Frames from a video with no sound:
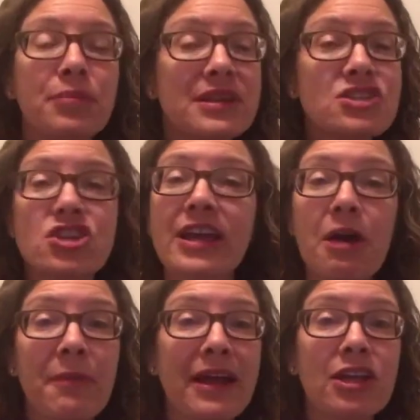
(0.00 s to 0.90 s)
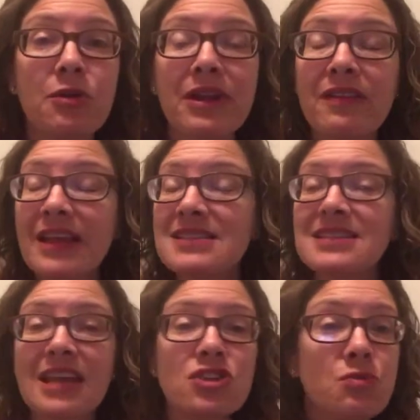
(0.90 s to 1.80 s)
please check out my Acuity links,
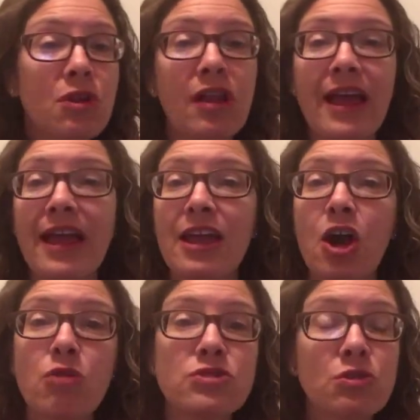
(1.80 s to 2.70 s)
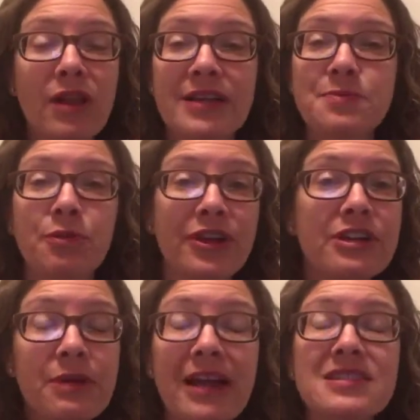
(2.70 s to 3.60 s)
schedule a homeschool
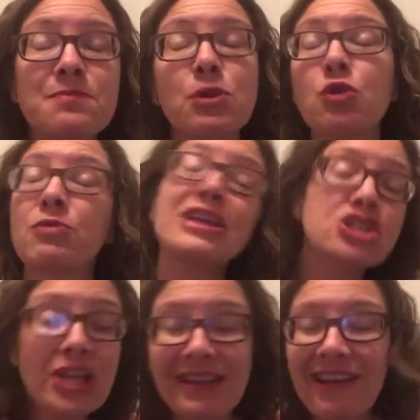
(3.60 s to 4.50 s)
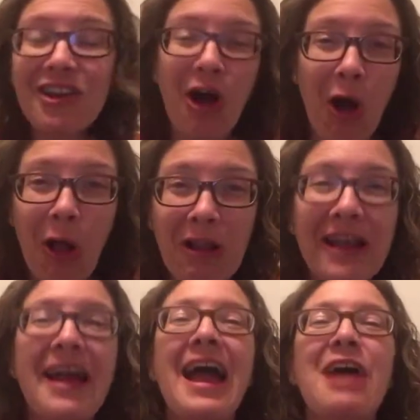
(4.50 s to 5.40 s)
exploration call,
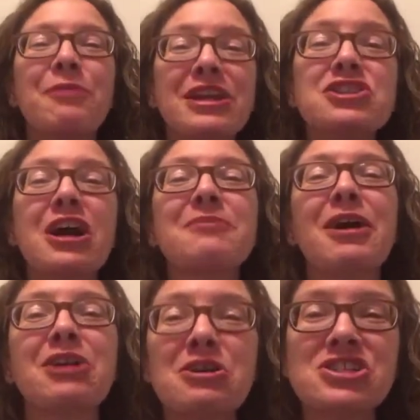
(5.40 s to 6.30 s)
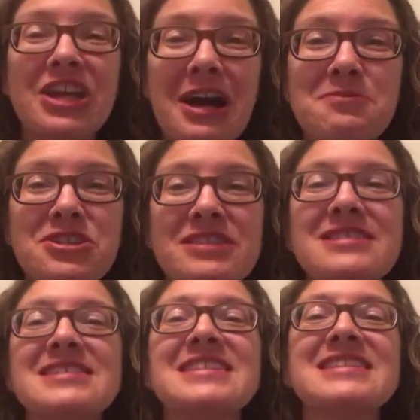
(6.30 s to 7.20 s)
and we can talk about coaching
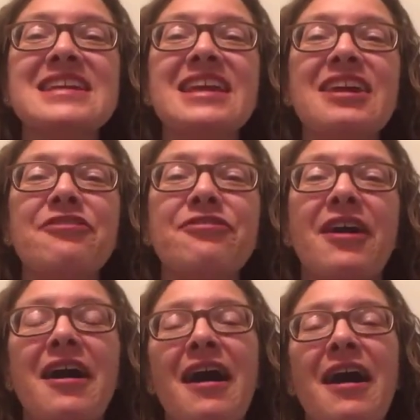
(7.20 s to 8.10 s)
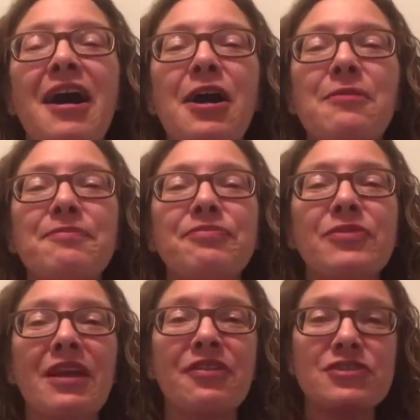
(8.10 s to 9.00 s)
options to see if
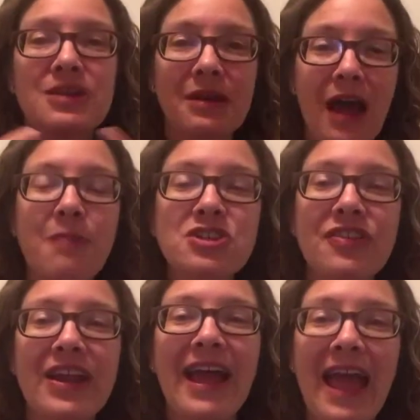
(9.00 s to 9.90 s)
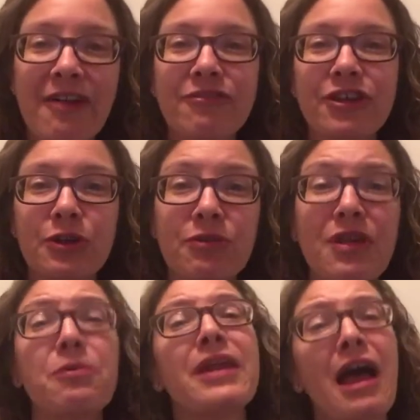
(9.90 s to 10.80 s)
there's an option that I have for you
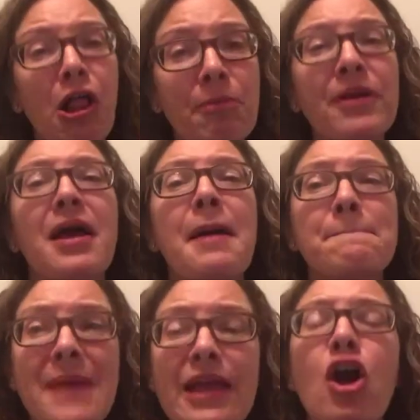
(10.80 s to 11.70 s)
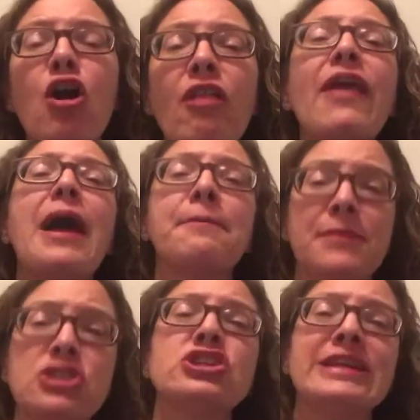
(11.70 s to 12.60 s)
that would help make all that
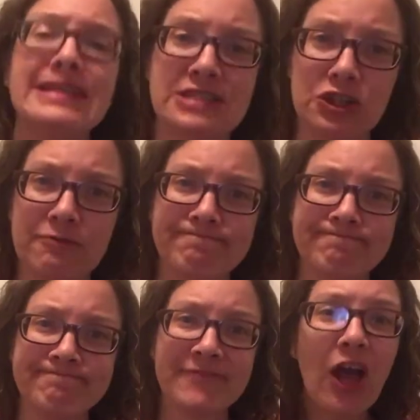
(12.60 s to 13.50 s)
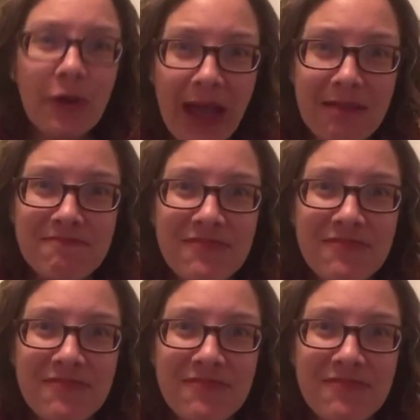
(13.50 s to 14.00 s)
much easier. Okay?